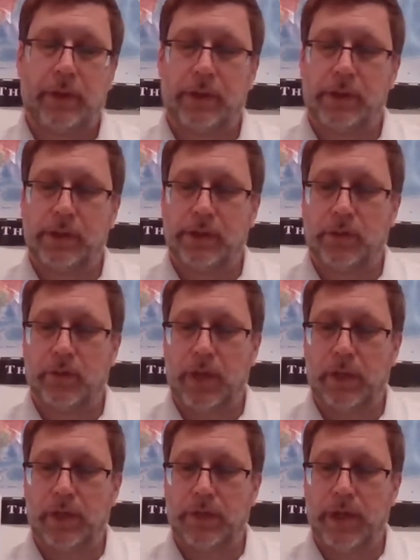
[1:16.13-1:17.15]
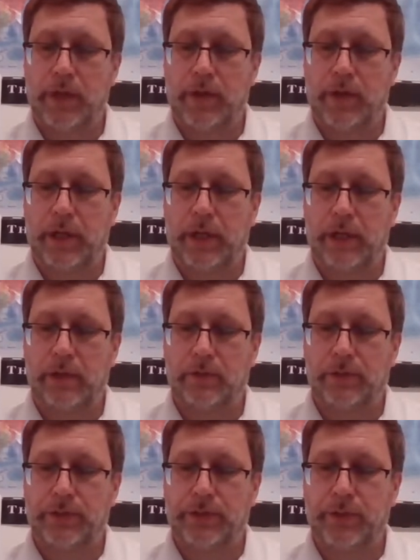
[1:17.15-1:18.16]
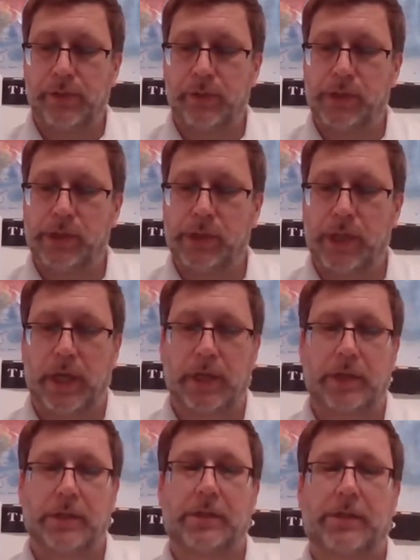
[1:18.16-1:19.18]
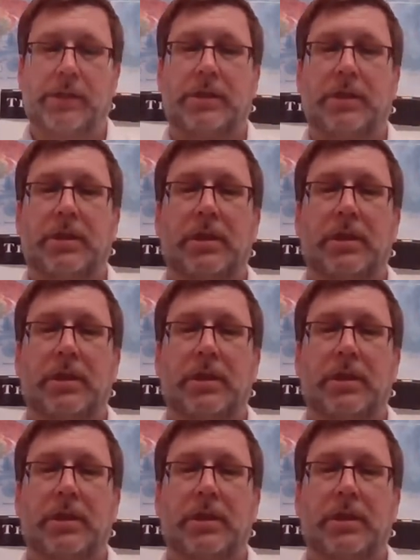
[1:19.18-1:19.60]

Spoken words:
is greater than or equal to 6.